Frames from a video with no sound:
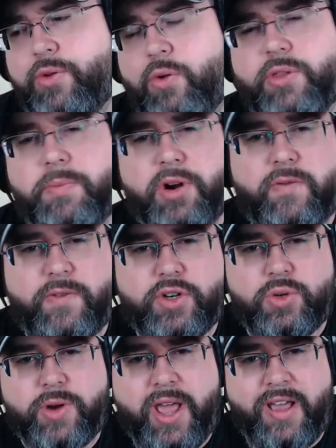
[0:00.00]
it in the barrel for two
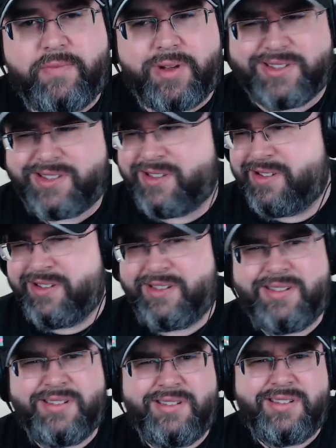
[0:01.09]
and a half months.
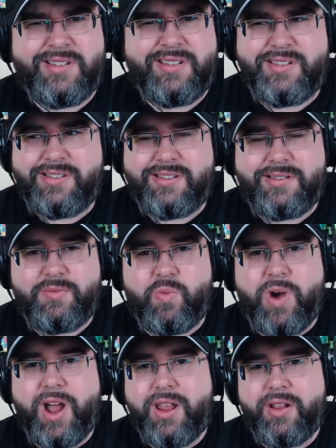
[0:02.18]

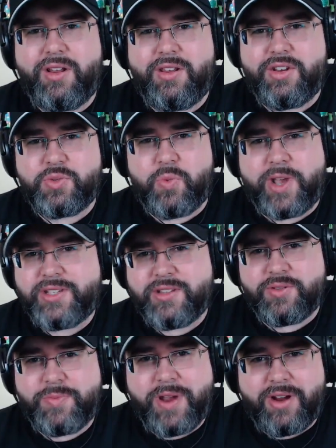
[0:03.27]
Why you're just wasting
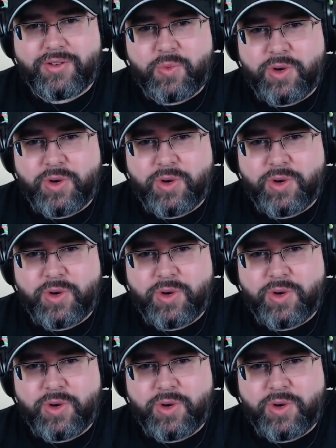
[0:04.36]
those barrels? What are